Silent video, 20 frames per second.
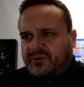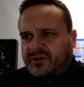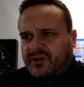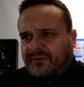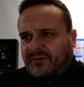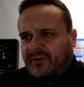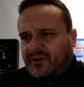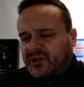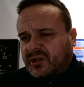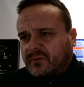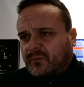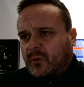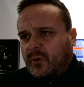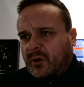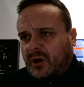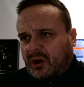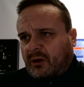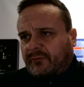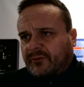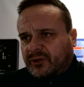So first of all
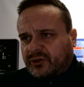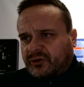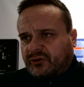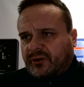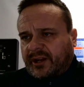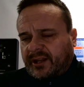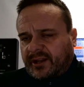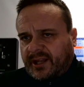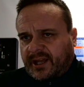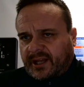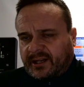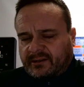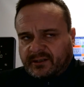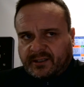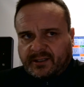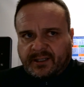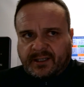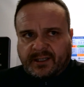at Coventry, and then